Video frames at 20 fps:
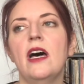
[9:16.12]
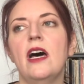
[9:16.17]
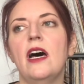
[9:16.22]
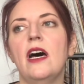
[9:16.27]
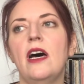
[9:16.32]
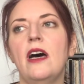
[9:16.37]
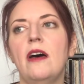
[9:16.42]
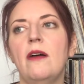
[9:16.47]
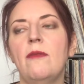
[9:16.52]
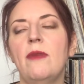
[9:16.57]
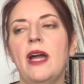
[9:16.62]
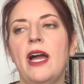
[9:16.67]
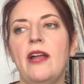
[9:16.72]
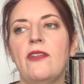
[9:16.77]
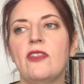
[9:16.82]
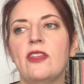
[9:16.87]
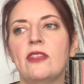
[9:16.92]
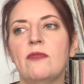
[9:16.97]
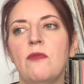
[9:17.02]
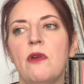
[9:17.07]

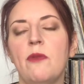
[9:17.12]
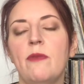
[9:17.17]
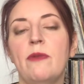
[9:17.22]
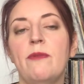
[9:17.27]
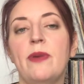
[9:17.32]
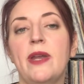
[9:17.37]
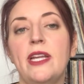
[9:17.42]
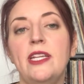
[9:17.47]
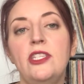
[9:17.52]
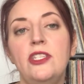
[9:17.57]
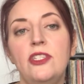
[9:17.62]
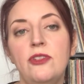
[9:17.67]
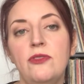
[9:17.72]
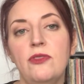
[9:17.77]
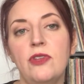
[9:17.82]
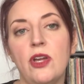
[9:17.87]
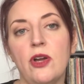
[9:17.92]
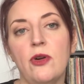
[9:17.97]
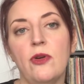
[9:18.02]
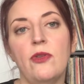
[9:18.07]
at this moment, but I do
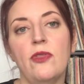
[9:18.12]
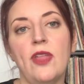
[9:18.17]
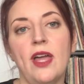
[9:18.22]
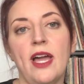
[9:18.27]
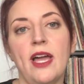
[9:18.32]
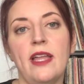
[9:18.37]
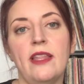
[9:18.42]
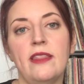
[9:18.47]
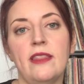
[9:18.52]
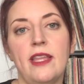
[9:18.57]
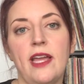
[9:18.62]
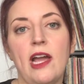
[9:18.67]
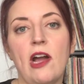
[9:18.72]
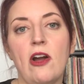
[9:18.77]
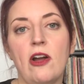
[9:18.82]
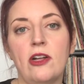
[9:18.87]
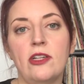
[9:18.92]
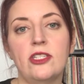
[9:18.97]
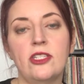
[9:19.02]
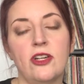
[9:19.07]
know that they
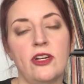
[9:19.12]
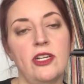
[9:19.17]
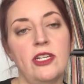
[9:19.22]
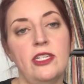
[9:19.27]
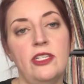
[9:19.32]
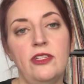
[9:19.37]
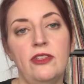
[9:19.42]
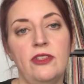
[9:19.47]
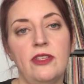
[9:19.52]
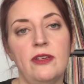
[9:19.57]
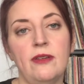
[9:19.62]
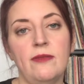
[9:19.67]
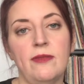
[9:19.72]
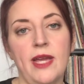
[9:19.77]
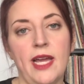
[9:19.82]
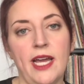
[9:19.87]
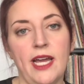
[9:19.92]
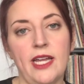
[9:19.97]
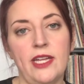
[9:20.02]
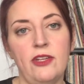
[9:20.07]
are starting to do them
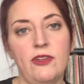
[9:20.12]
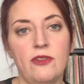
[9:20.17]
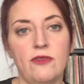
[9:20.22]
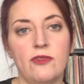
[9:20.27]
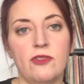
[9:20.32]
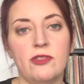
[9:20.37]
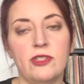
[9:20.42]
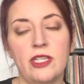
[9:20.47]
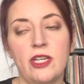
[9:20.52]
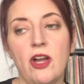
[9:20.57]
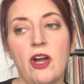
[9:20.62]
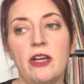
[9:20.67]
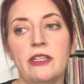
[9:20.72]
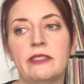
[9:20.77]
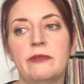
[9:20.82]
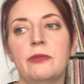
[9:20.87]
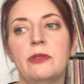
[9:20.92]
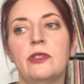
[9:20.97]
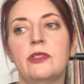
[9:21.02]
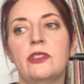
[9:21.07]
at University
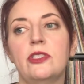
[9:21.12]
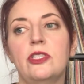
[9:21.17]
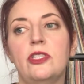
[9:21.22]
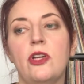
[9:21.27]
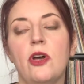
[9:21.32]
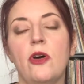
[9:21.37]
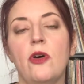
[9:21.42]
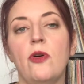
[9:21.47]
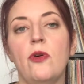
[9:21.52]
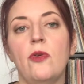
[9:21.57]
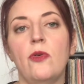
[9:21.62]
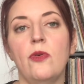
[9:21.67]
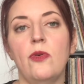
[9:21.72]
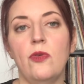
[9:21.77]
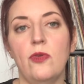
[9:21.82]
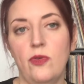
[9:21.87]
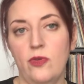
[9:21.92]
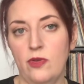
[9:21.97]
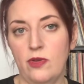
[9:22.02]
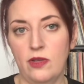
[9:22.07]
Hospital. So
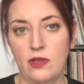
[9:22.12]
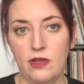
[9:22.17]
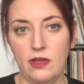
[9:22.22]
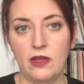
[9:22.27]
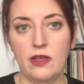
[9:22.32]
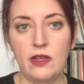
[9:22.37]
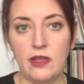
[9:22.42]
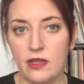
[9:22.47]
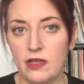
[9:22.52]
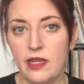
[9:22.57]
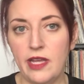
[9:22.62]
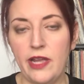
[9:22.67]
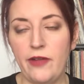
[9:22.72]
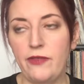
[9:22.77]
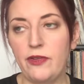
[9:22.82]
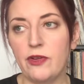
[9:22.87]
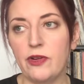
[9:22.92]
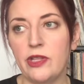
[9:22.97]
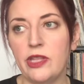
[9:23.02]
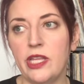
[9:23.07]

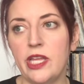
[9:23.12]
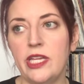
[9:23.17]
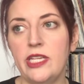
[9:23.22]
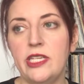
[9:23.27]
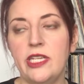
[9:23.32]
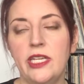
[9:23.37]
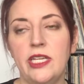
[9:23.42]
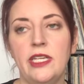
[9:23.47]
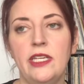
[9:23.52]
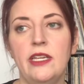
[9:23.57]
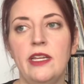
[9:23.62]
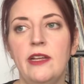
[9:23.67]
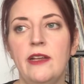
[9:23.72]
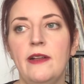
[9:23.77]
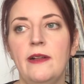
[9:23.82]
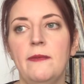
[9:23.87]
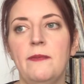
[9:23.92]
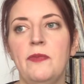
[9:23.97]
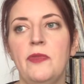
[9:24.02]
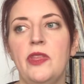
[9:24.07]
if you're in London,
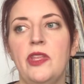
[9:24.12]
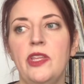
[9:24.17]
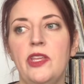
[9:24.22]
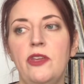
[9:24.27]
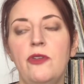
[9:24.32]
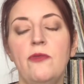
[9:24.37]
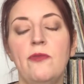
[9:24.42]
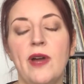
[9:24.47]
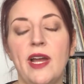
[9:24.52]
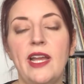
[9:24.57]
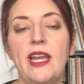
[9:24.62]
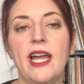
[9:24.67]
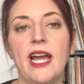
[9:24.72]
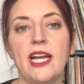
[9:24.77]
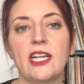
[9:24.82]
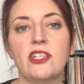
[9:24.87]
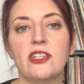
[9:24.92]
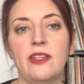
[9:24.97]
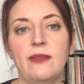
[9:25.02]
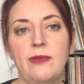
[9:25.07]
you might
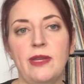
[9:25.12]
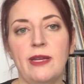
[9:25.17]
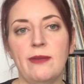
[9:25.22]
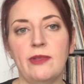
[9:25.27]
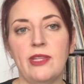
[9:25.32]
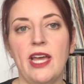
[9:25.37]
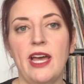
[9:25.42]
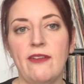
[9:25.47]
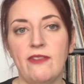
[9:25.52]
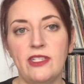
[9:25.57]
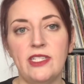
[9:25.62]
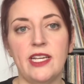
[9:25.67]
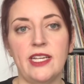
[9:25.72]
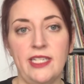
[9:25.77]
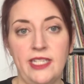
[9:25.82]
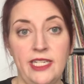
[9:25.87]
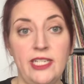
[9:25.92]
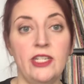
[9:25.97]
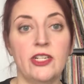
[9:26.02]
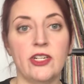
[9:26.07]
actually be able to have it done
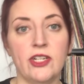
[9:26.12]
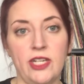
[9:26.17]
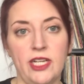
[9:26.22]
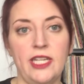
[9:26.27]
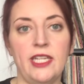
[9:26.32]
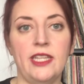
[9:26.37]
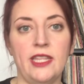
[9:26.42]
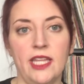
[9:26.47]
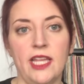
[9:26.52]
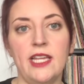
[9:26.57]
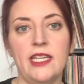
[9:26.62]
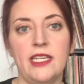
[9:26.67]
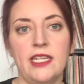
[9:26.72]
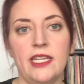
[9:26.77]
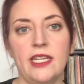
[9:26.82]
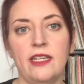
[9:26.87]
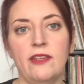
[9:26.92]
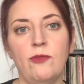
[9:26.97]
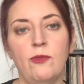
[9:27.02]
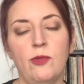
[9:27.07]
here in
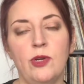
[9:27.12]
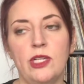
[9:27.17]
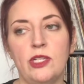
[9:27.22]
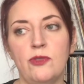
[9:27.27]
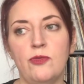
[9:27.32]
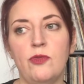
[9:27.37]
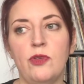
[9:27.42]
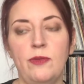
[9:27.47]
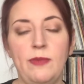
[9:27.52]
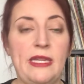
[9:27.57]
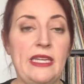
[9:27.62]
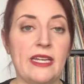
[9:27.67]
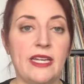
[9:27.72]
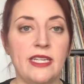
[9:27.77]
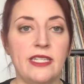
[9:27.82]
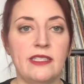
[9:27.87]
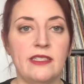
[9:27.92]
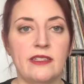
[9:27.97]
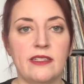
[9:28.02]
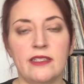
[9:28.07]
London, which would be
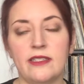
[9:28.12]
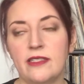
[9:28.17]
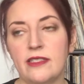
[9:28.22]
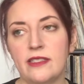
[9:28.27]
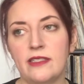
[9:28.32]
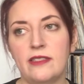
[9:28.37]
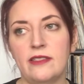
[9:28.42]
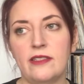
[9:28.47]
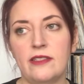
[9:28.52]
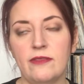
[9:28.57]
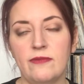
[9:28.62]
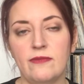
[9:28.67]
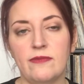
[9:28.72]
nice, because